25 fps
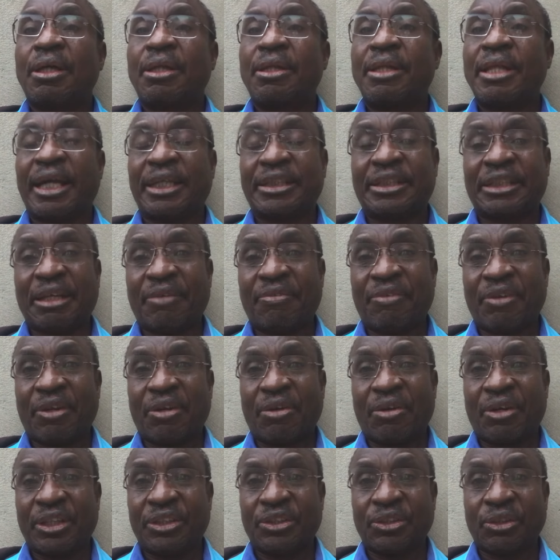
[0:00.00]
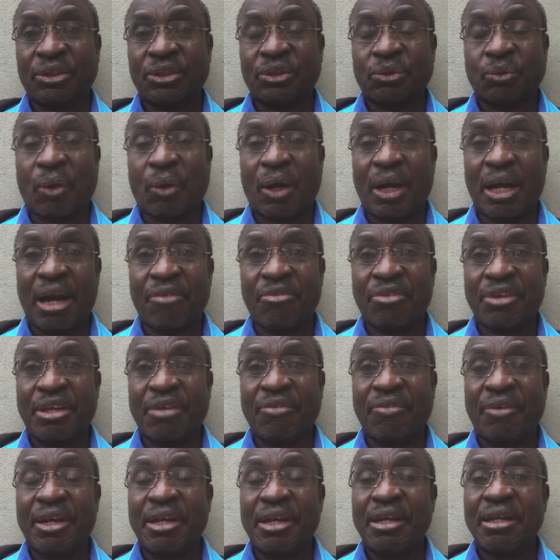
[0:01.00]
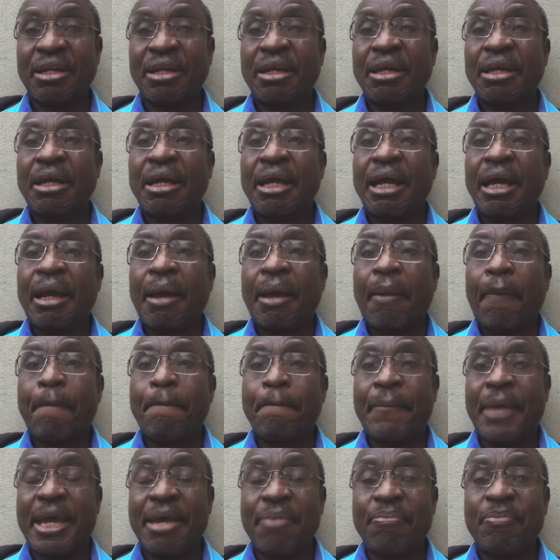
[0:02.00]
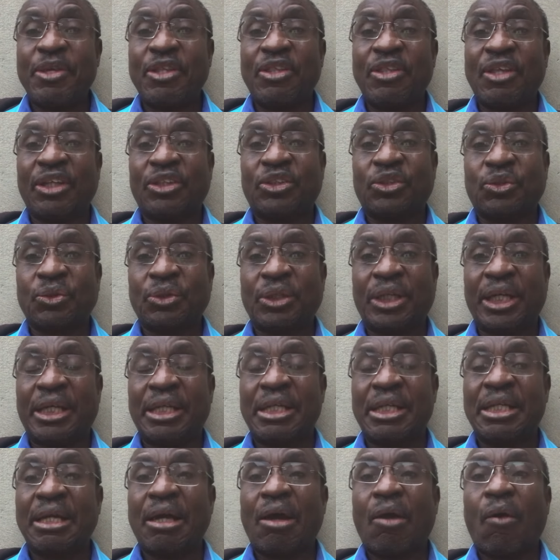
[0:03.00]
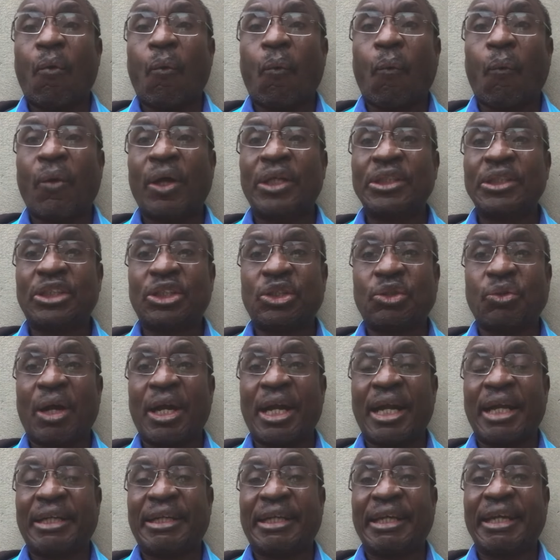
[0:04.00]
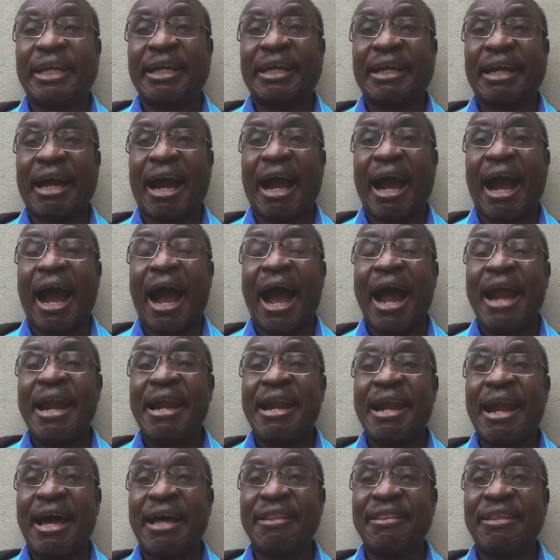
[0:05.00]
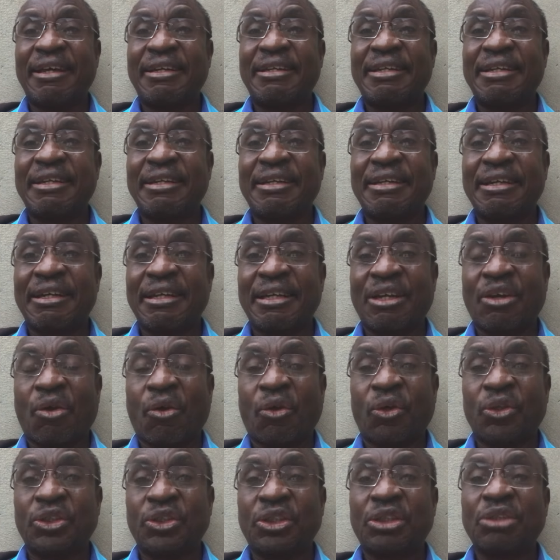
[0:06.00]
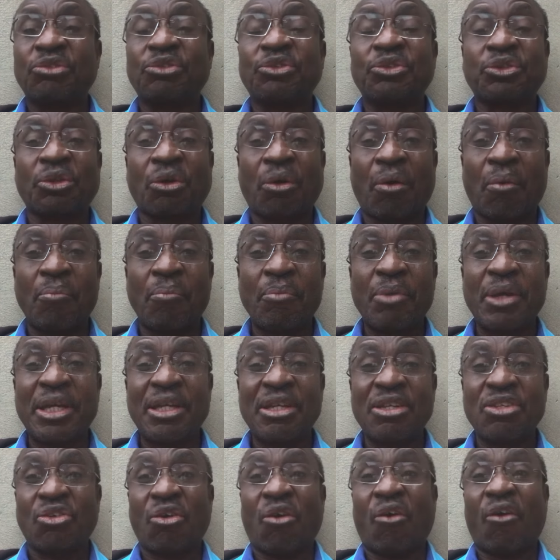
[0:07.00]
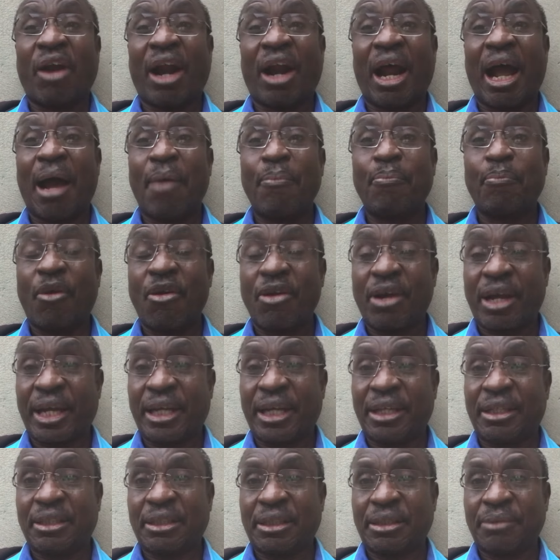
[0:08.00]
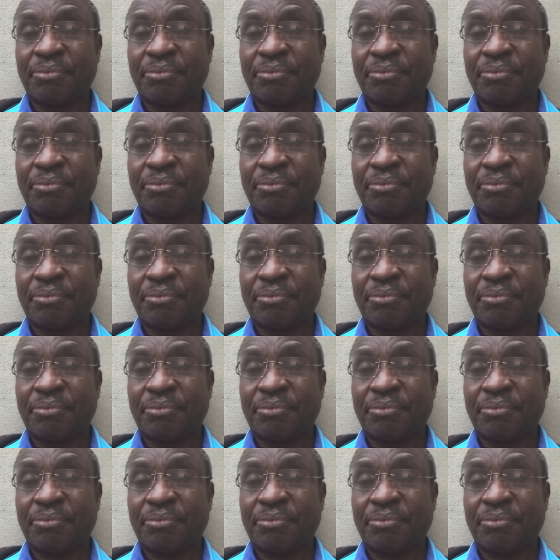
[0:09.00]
There are several reasons. One I've given, maybe the student wants to undertake another degree course from his or her pocket.